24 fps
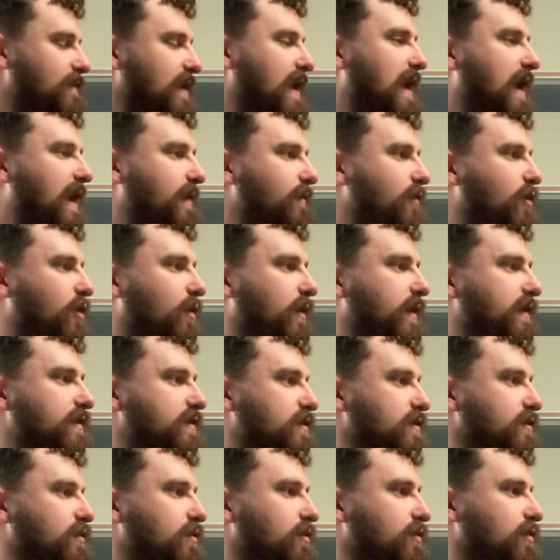I'm going
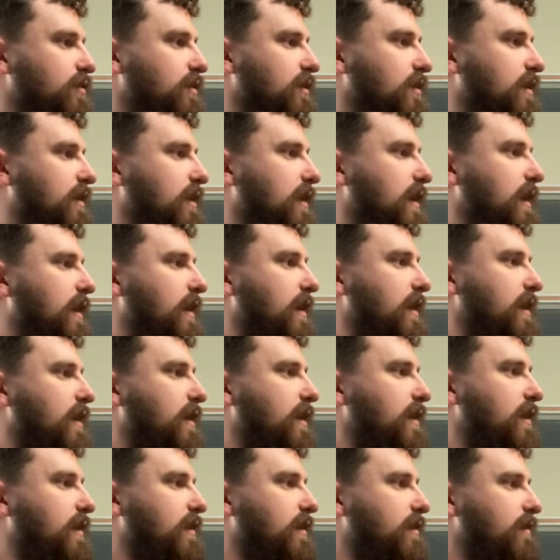to
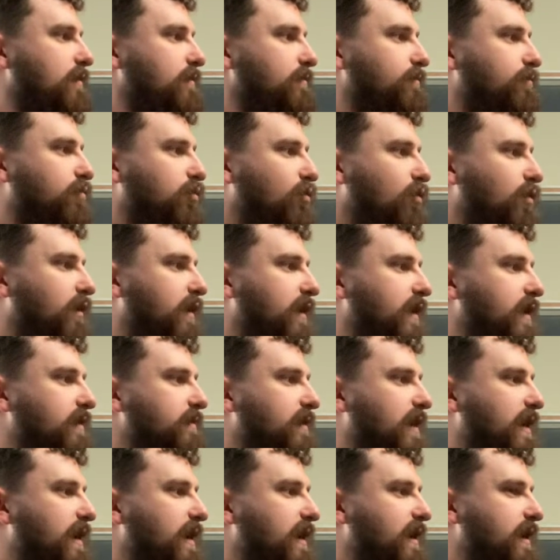bring
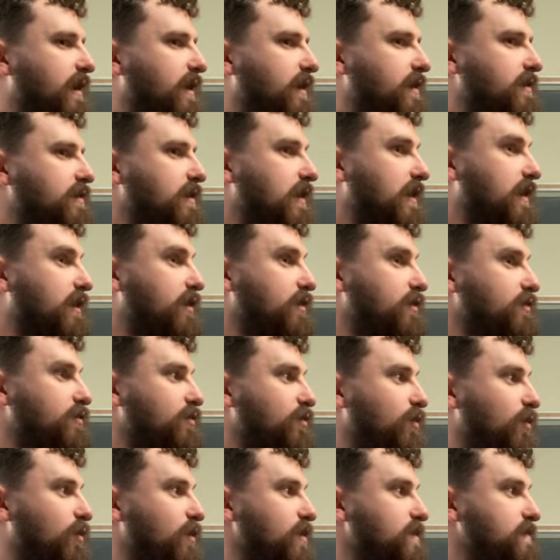my hand in
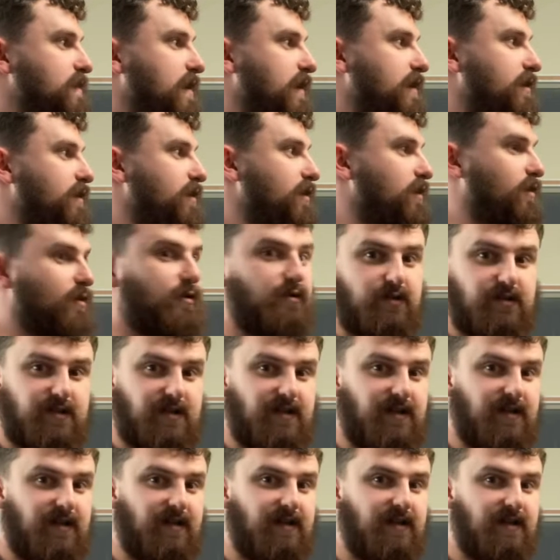towards my
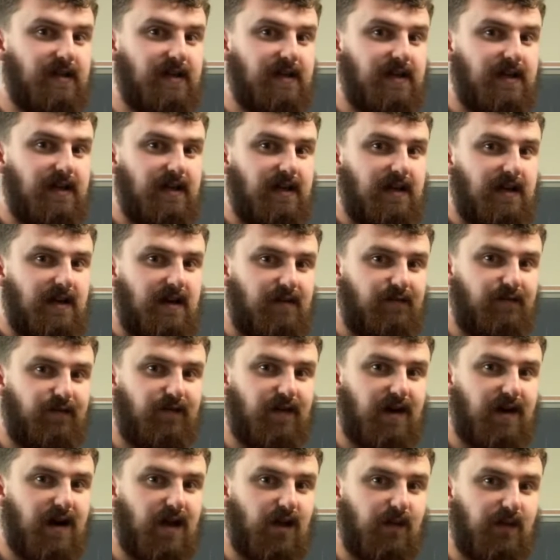nose,
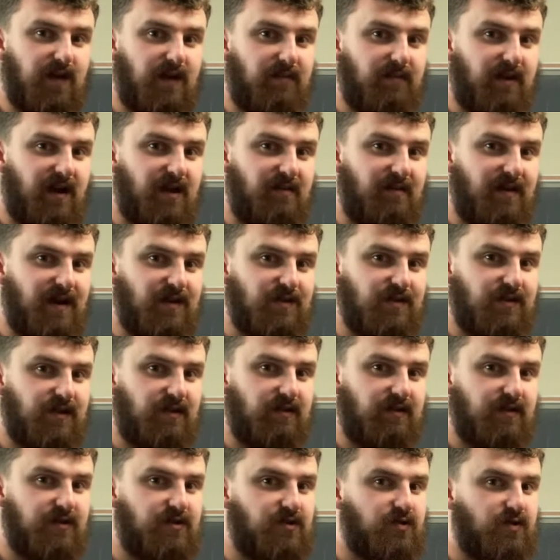following my
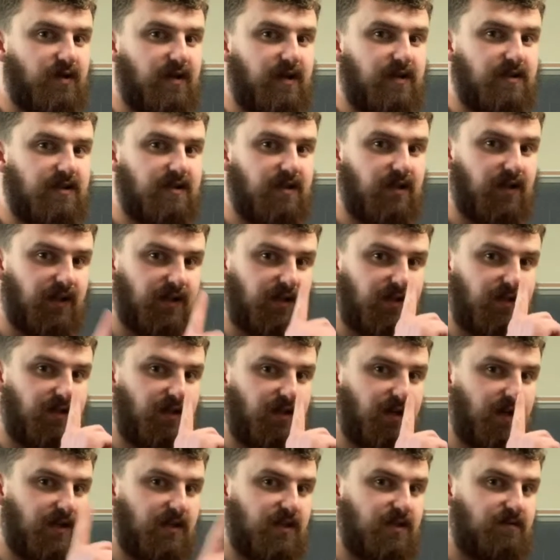imaginary string till it
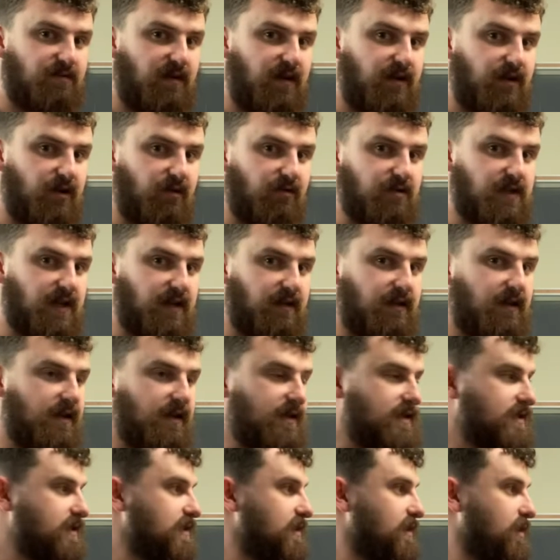touches my nose like
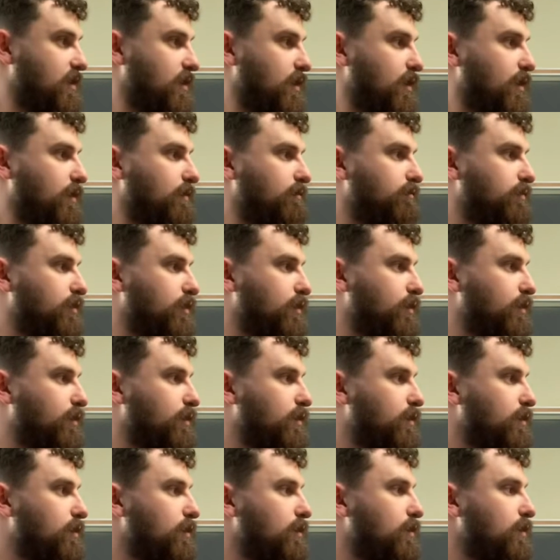this.
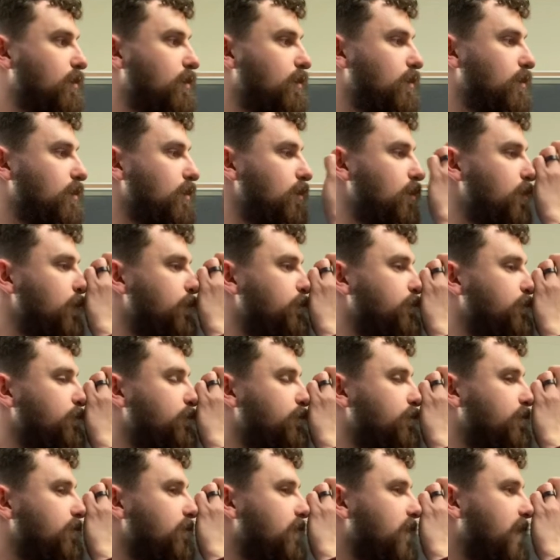Boop,
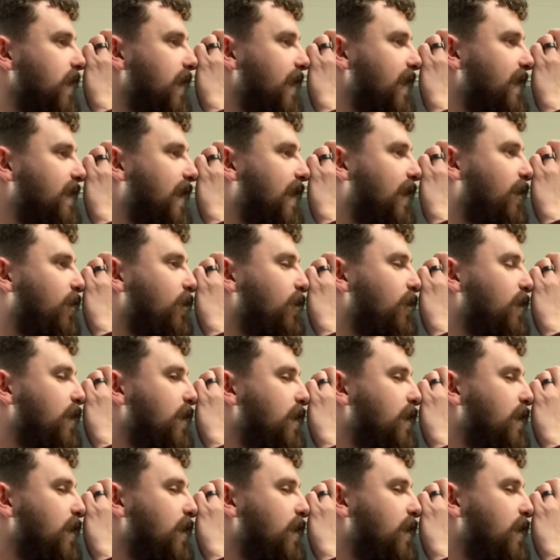and out.